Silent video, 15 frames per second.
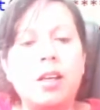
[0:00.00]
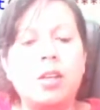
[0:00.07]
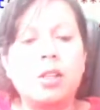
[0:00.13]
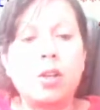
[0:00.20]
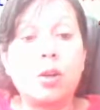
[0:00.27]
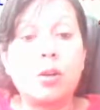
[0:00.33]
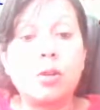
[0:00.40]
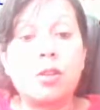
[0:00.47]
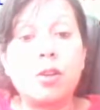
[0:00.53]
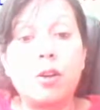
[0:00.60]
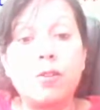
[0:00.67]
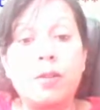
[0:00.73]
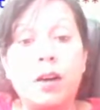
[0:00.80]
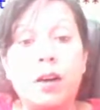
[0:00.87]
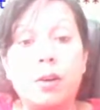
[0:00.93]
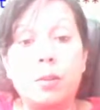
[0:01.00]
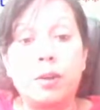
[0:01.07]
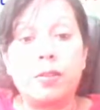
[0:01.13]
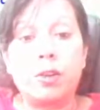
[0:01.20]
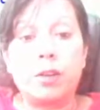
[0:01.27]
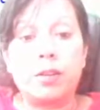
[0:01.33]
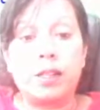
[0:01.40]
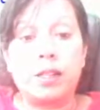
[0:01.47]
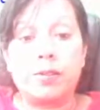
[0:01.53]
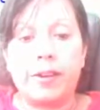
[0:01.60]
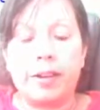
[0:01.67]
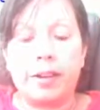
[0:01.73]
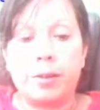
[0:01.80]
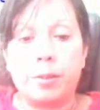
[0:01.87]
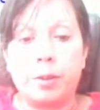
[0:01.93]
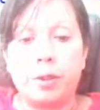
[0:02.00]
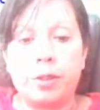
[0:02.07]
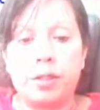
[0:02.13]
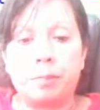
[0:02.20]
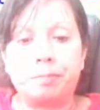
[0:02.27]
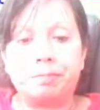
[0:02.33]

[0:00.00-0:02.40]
So far we've got these variables,